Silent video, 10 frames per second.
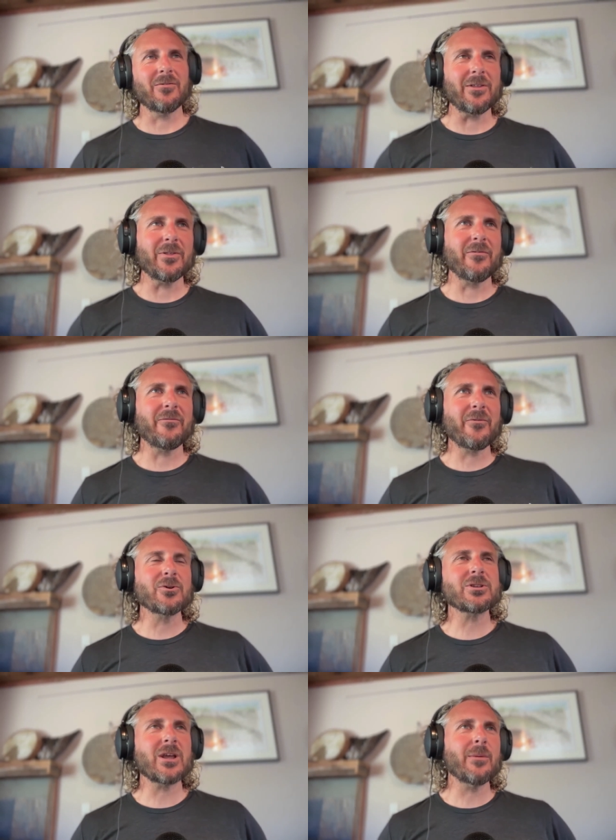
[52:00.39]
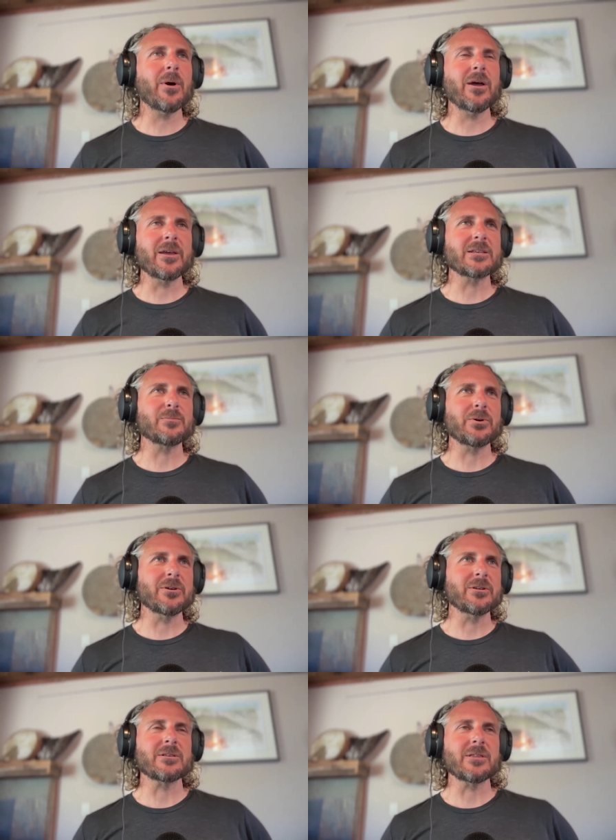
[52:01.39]
The first time I
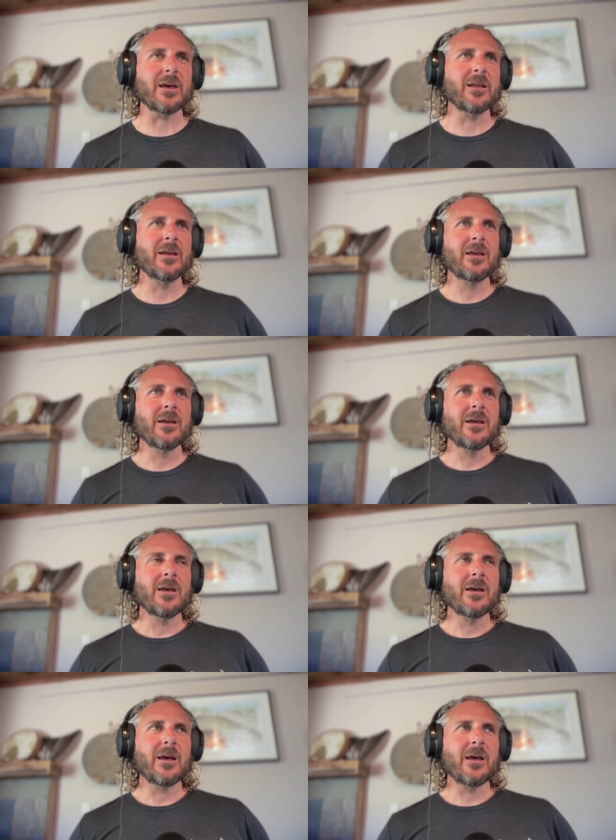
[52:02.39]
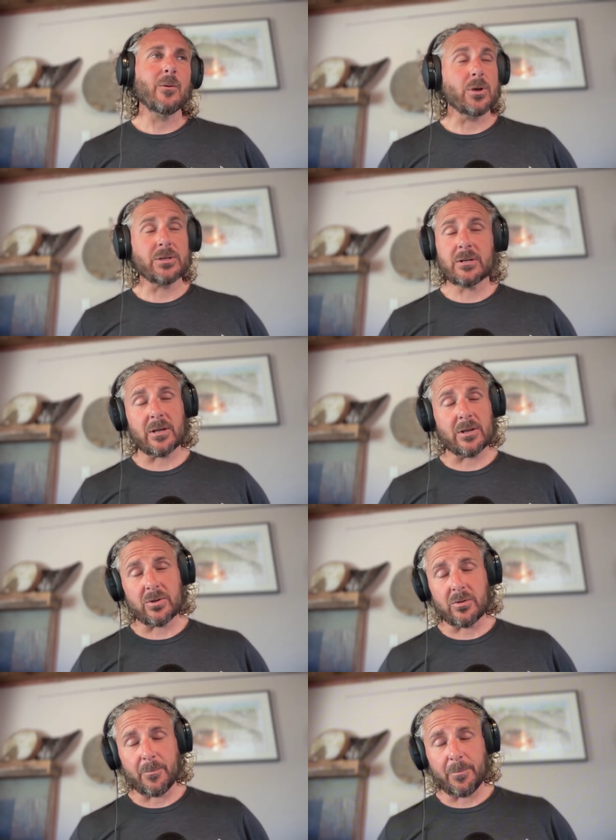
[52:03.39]
experienced that, it wasn't
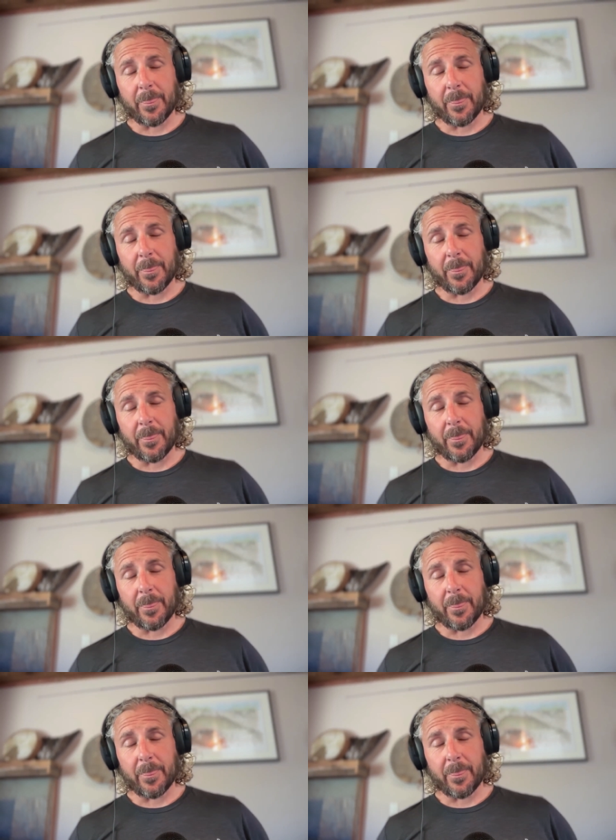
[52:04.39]
intentional.